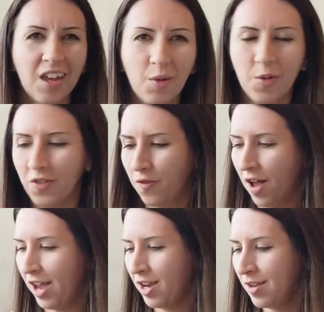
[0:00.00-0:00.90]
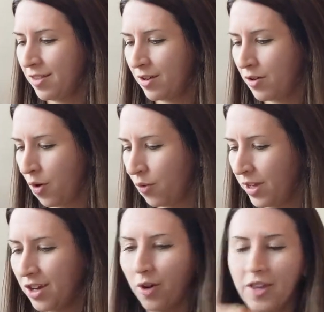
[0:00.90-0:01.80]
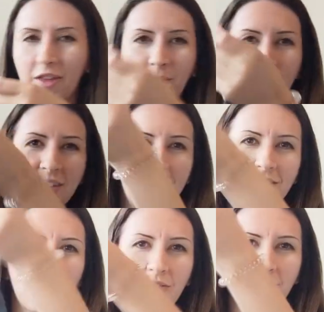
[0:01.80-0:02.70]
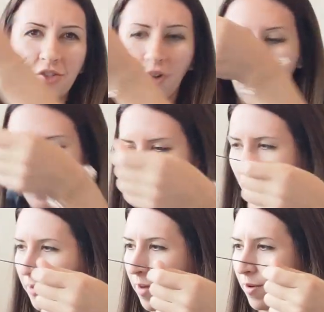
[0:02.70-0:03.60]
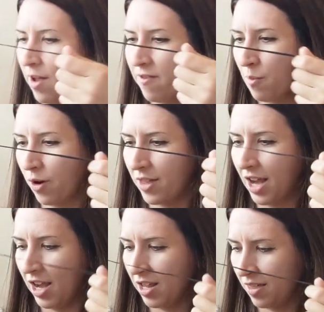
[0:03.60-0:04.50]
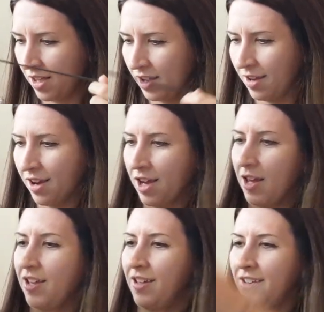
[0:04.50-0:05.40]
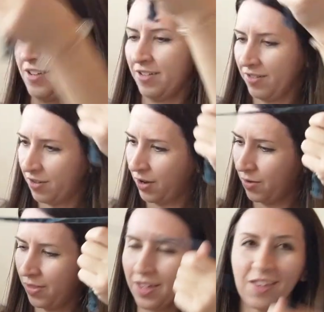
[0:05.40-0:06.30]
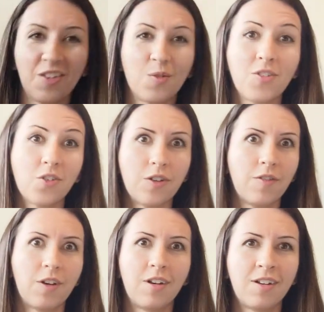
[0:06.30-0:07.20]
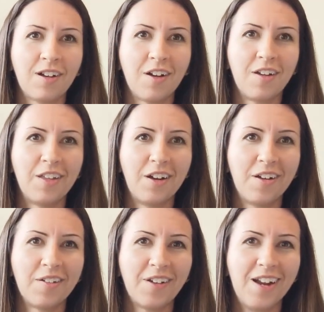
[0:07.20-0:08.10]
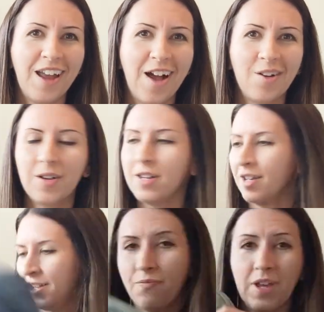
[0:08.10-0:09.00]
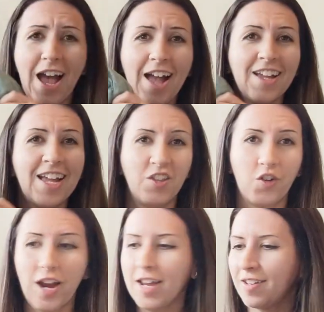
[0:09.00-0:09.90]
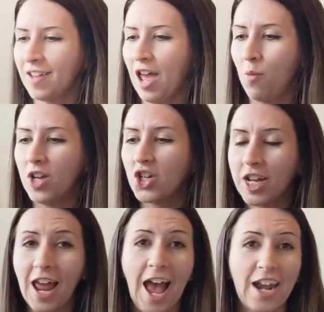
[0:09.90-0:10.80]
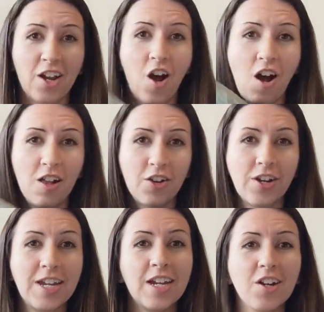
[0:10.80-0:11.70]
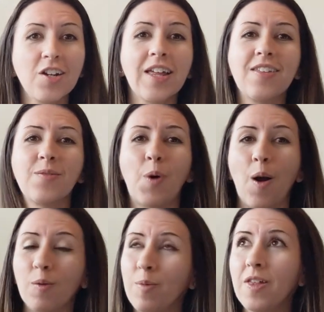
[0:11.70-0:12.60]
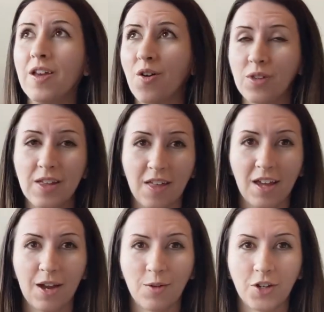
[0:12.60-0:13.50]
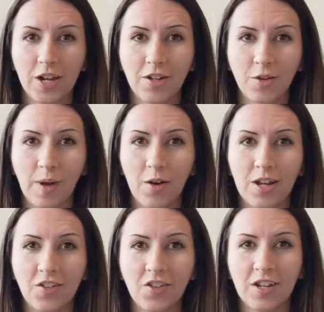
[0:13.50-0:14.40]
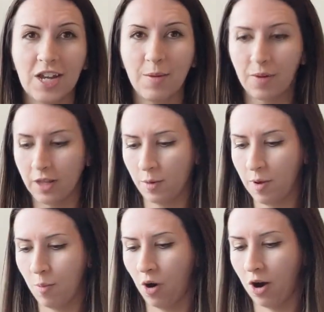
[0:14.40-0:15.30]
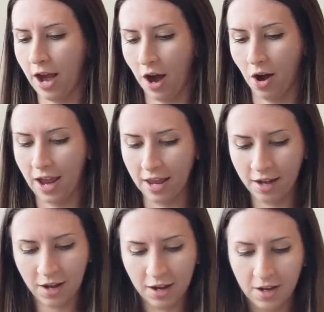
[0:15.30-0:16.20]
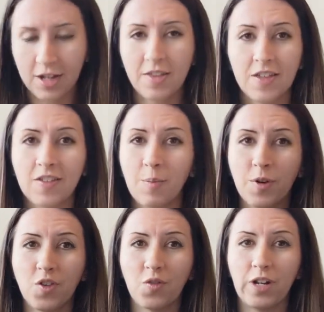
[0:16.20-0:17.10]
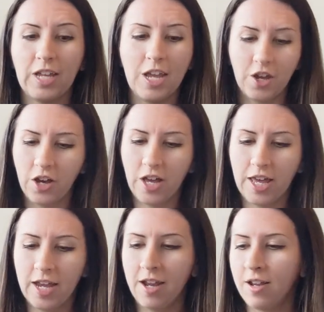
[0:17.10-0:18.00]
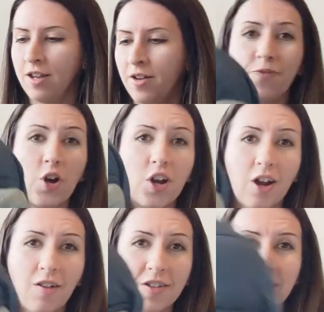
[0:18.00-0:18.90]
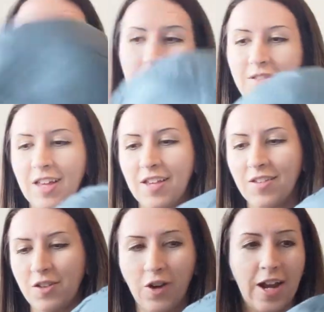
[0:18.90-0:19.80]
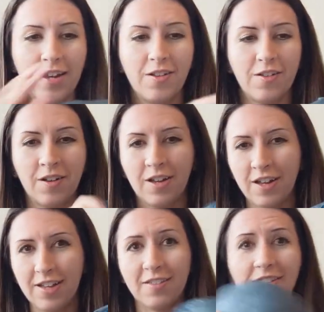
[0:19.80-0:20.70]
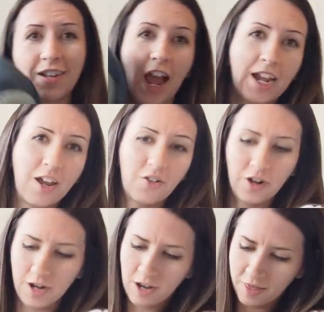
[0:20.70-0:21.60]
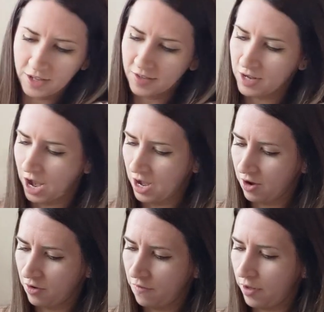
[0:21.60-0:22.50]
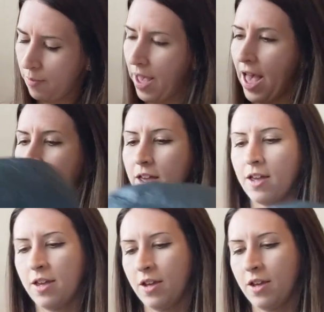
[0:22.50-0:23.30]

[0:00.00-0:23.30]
it was fine. Then only annoying thing was these straps kept coming off more than anything. Uh, so I don't think the other ones are even on there right now. But yeah, it's great. I wish it had a collar here. That's probably the only thing I would change about it, just to keep a little bit more air in. The zipper is really good. The hood obviously is great. It's 900, I think it's a 900 fill bag.